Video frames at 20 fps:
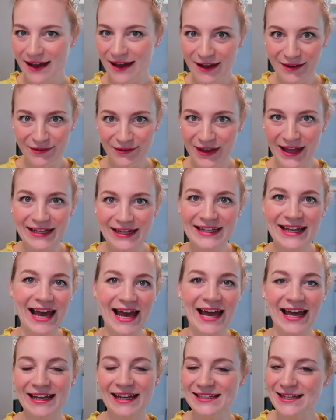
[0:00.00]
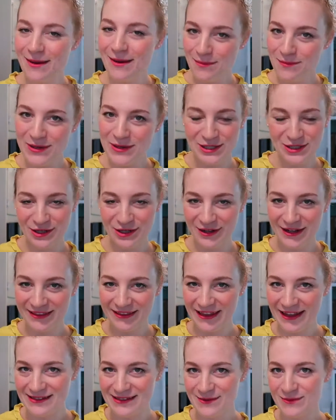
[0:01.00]
of any kind, be sure to
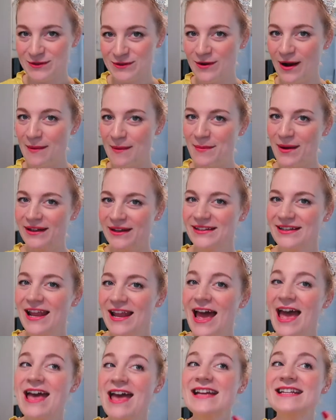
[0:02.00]
hit that subscribe button.